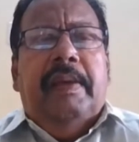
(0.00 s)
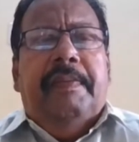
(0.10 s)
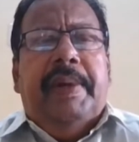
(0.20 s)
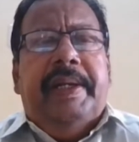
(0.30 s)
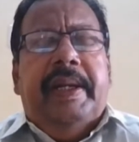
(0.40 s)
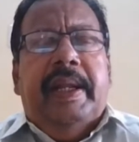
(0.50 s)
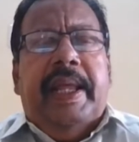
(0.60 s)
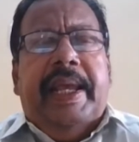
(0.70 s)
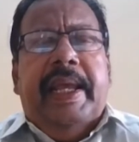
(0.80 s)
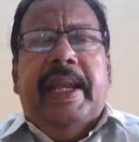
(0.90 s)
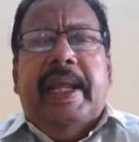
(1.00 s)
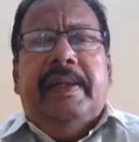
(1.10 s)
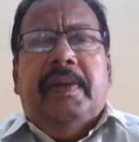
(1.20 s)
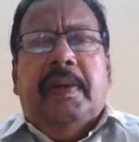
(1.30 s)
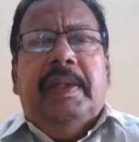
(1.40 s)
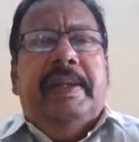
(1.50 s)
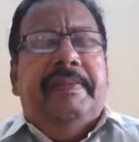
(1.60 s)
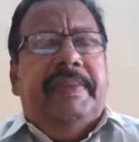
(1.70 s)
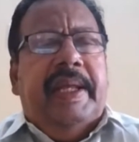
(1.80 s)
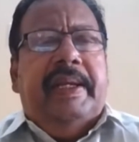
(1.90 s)
but again, I told
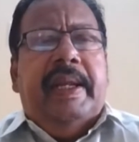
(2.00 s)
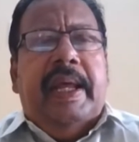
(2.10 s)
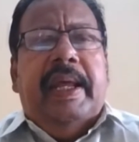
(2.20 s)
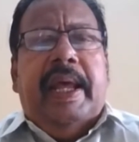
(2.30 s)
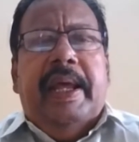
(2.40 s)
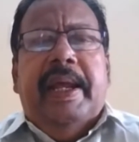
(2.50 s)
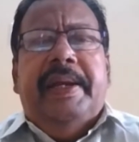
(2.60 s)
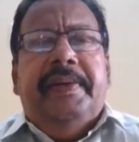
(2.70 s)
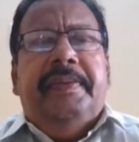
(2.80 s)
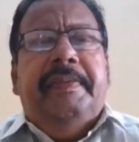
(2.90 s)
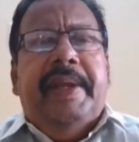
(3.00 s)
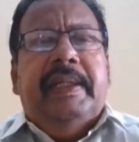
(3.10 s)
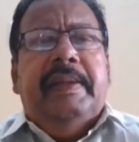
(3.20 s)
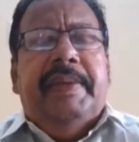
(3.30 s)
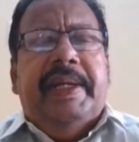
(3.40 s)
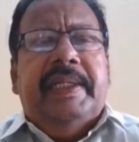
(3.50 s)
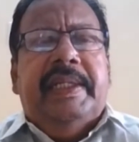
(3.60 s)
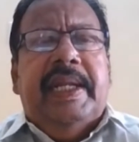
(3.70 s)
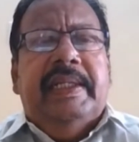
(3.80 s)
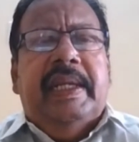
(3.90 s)
them that I had to make them
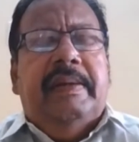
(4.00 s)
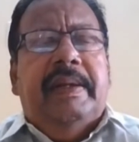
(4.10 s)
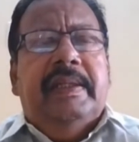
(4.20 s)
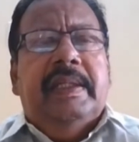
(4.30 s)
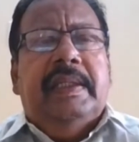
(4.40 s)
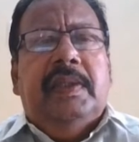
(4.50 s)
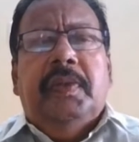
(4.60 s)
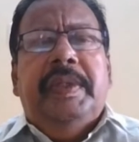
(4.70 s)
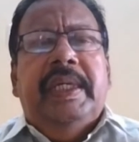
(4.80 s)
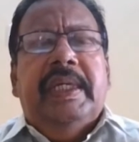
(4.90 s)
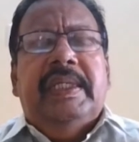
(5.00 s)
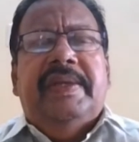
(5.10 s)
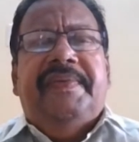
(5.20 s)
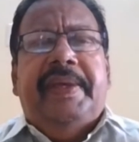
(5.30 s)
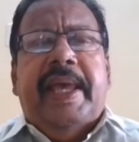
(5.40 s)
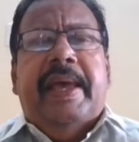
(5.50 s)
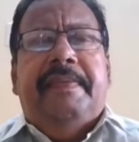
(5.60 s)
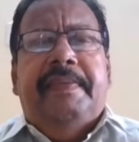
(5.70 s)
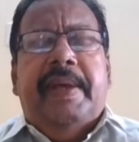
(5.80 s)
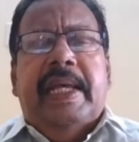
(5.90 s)
understand that this 2 years of
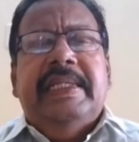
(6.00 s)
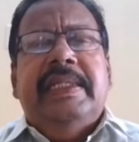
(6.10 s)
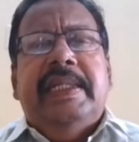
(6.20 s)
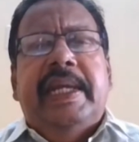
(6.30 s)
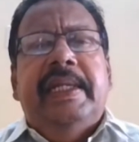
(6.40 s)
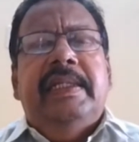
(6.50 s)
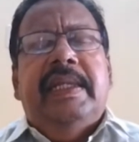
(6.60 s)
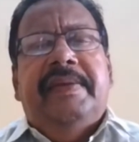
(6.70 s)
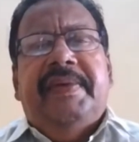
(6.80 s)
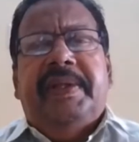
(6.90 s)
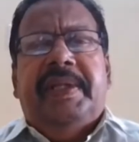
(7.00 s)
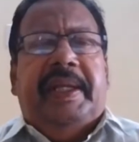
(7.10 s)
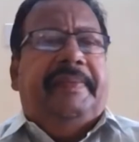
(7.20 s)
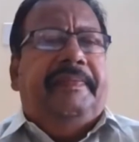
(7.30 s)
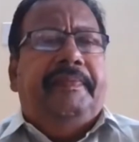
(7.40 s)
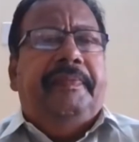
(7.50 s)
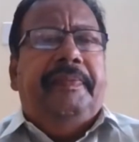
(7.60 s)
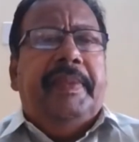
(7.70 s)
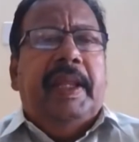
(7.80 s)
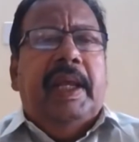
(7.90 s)
gap has changed everything.
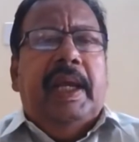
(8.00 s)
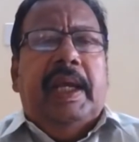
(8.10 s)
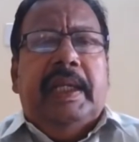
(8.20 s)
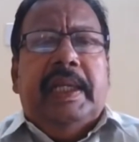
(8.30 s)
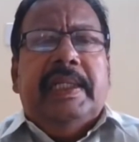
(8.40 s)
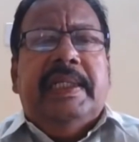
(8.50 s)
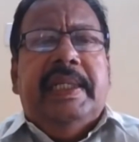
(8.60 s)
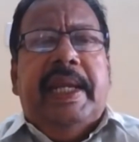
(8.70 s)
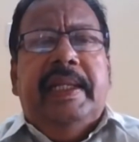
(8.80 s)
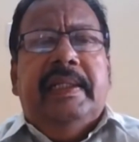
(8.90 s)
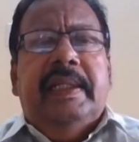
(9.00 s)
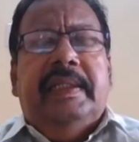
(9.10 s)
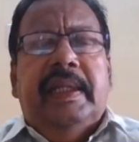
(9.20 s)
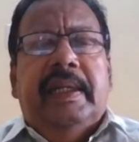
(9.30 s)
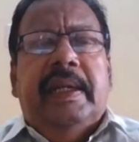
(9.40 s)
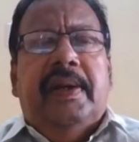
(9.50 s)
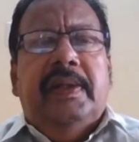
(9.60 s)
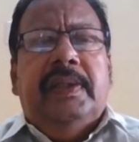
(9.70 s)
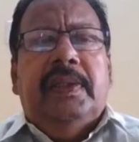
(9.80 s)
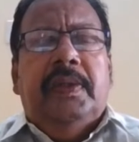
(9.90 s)
It has changed the children
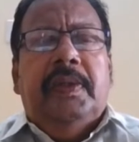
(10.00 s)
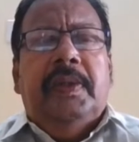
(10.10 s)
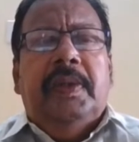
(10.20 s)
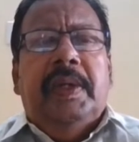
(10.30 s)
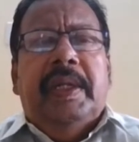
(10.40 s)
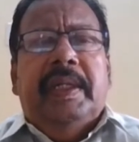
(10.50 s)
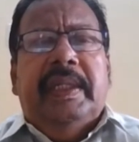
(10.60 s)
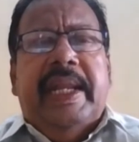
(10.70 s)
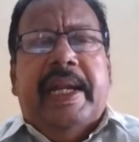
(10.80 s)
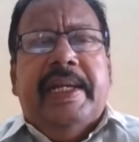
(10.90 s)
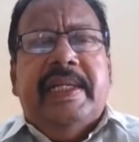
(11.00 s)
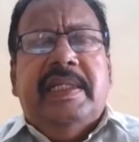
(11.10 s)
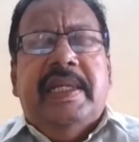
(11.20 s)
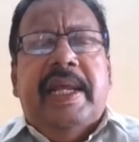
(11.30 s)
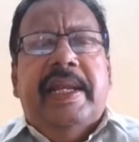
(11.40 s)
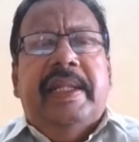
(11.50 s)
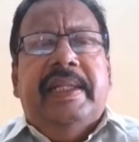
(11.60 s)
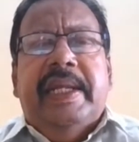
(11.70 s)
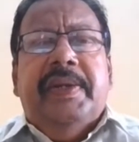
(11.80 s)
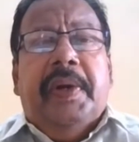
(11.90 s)
also. Their understanding,
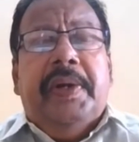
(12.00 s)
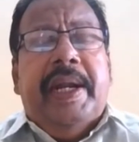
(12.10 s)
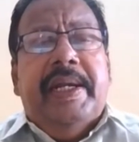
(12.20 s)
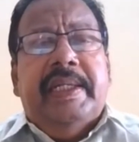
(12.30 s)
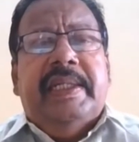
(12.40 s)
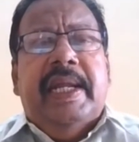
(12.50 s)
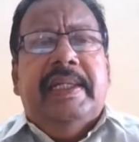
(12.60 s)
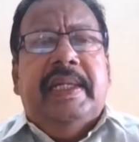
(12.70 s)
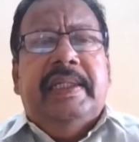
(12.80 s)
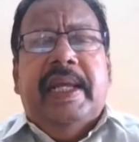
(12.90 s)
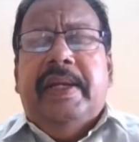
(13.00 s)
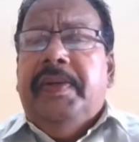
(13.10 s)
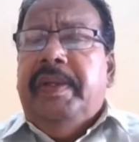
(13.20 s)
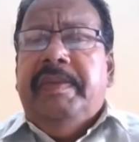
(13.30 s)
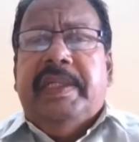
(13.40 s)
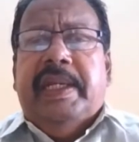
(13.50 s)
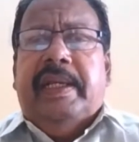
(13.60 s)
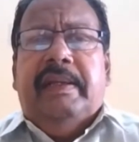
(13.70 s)
they do not understand that they are doing mistake.